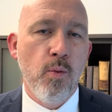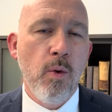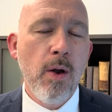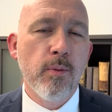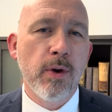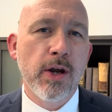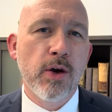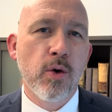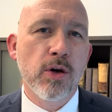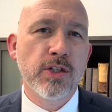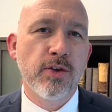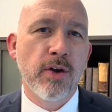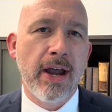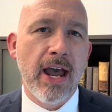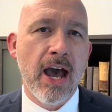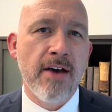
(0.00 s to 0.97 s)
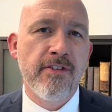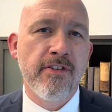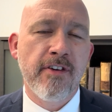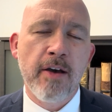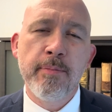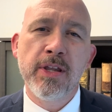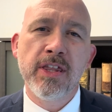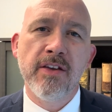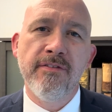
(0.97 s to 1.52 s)
What recourse do I have if I've
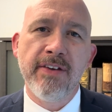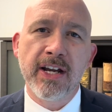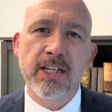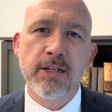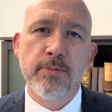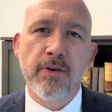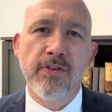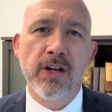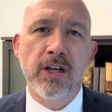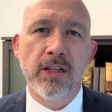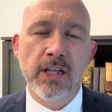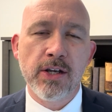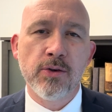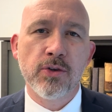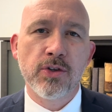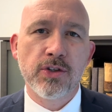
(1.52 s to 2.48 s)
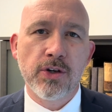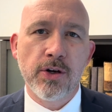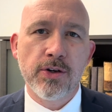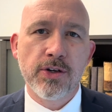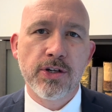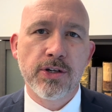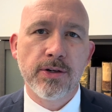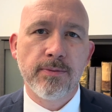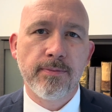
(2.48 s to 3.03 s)
been the victim of an illegal
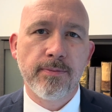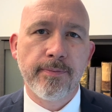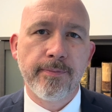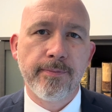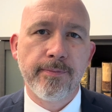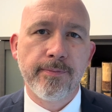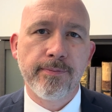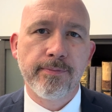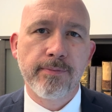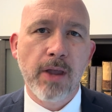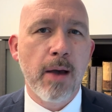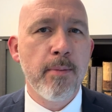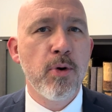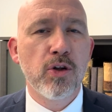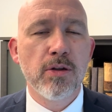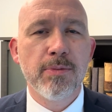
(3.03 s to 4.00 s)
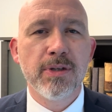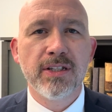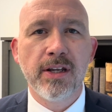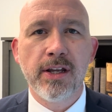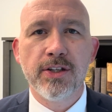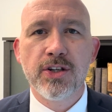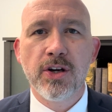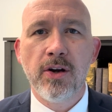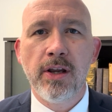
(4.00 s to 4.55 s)
search? I'm Oklahoma City
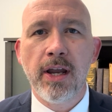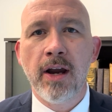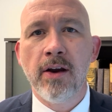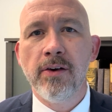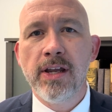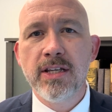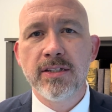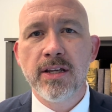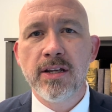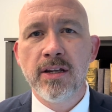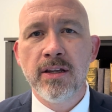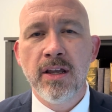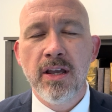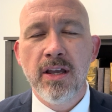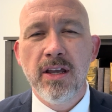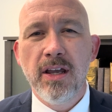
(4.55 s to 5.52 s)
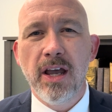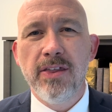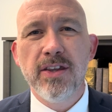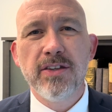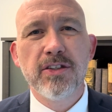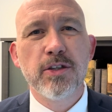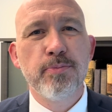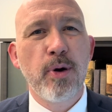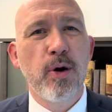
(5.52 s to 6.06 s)
Attorney Aaron Easton, and
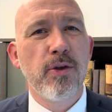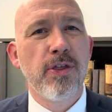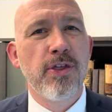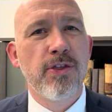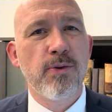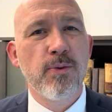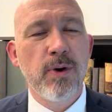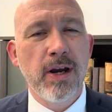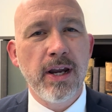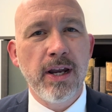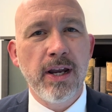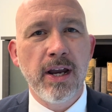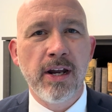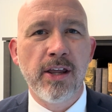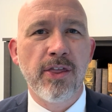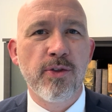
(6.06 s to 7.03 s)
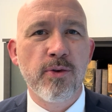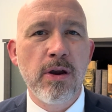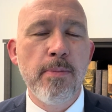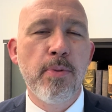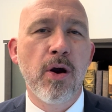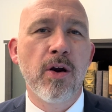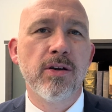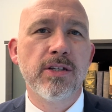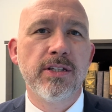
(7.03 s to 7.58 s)
this is part 3 in a
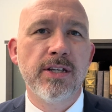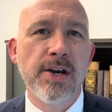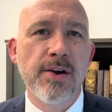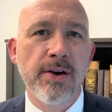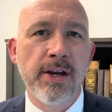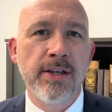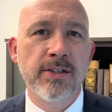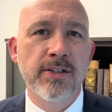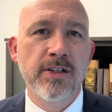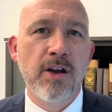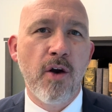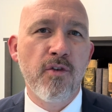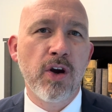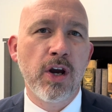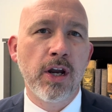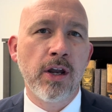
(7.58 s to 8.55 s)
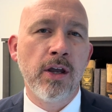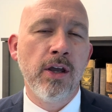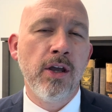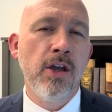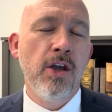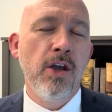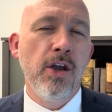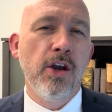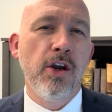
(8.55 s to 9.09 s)
3-part series covering
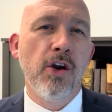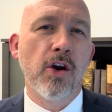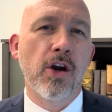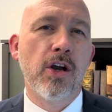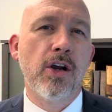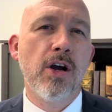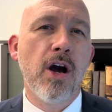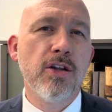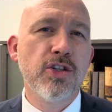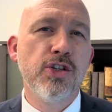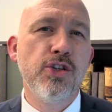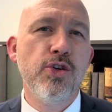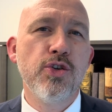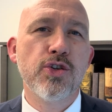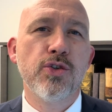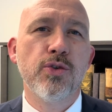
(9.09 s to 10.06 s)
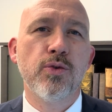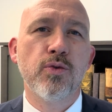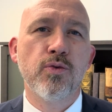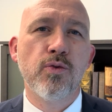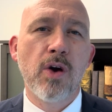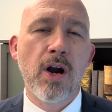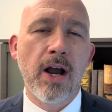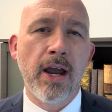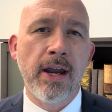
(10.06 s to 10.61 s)
your constitutional
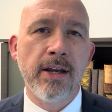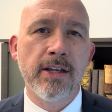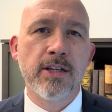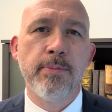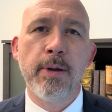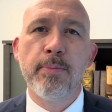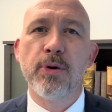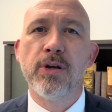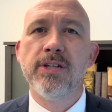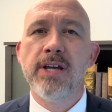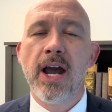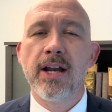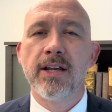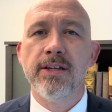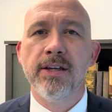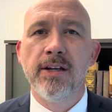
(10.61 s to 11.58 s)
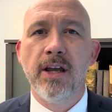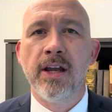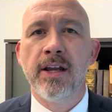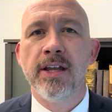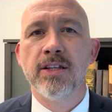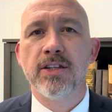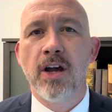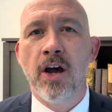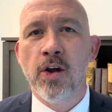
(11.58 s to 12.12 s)
right to be protected
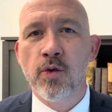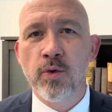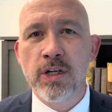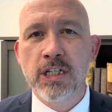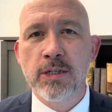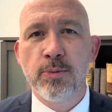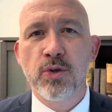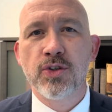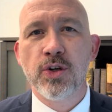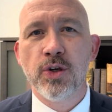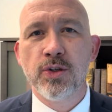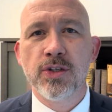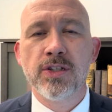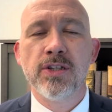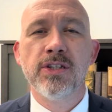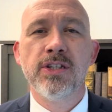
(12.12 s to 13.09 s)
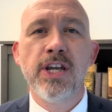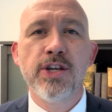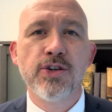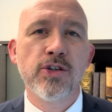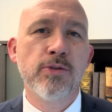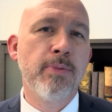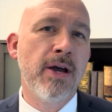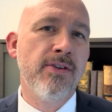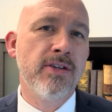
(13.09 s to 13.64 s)
against unreasonable searches and
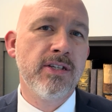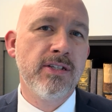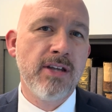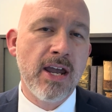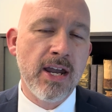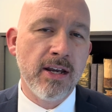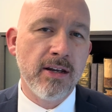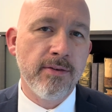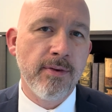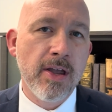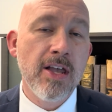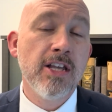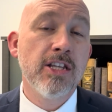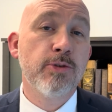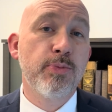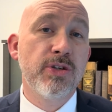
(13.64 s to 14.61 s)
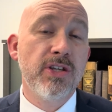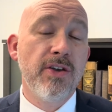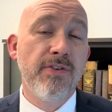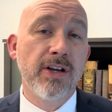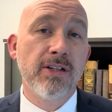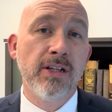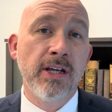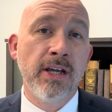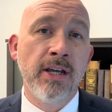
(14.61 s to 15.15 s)
seizures by the state,
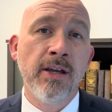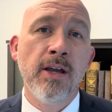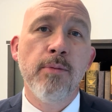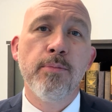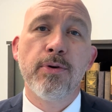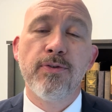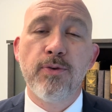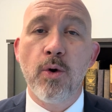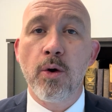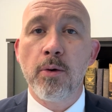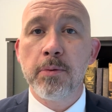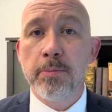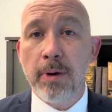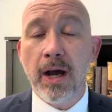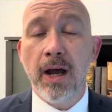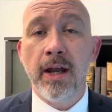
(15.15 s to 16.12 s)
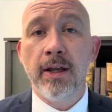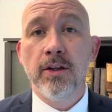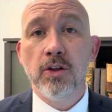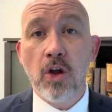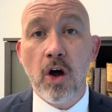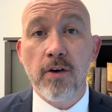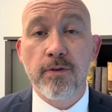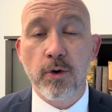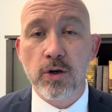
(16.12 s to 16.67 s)
specifically performed by
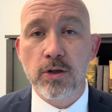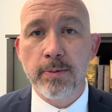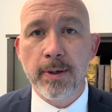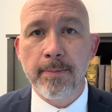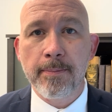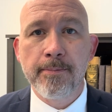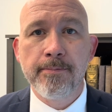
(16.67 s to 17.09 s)
law enforcement.